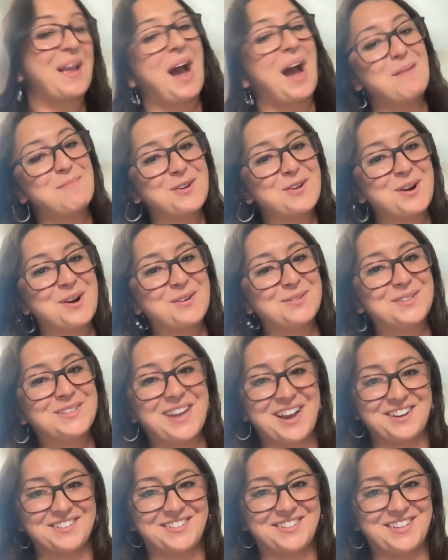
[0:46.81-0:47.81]
I'm your host,
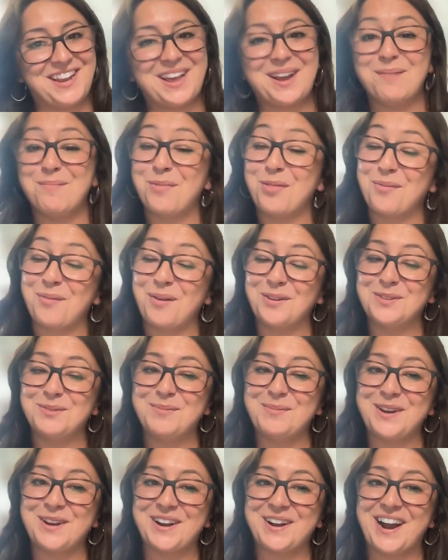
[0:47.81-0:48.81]
Kelsey, and I'm thrilled to
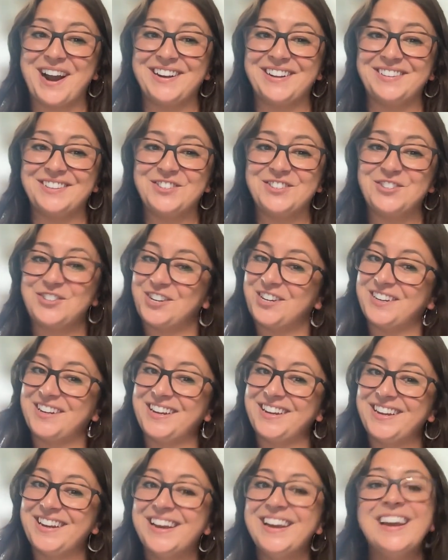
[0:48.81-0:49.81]
be your guide on this
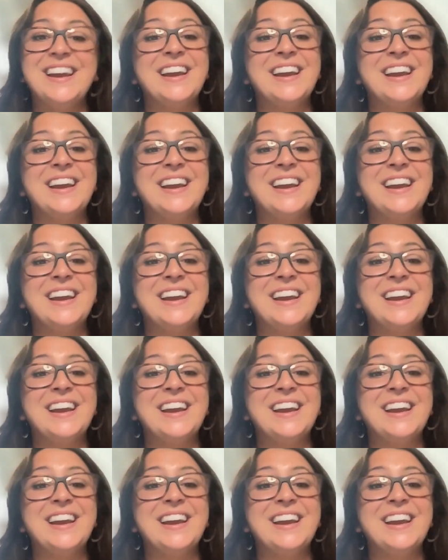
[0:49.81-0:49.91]
journey.